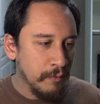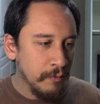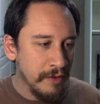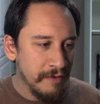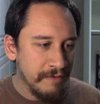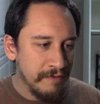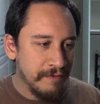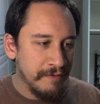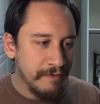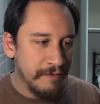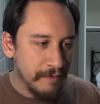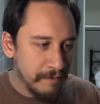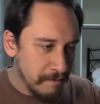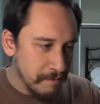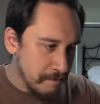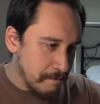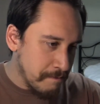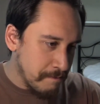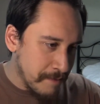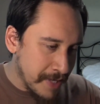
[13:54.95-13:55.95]
with
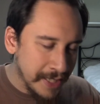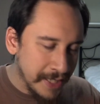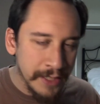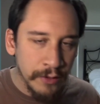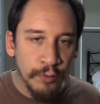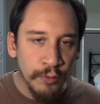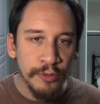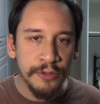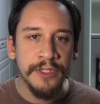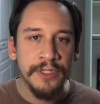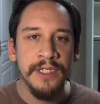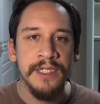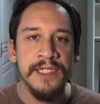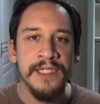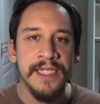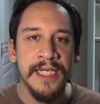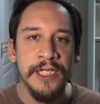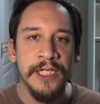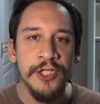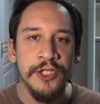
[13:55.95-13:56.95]
many
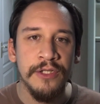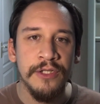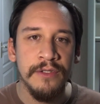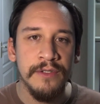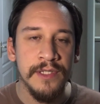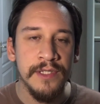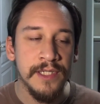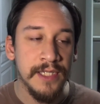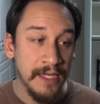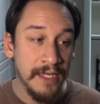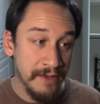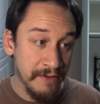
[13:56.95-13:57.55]
organizations,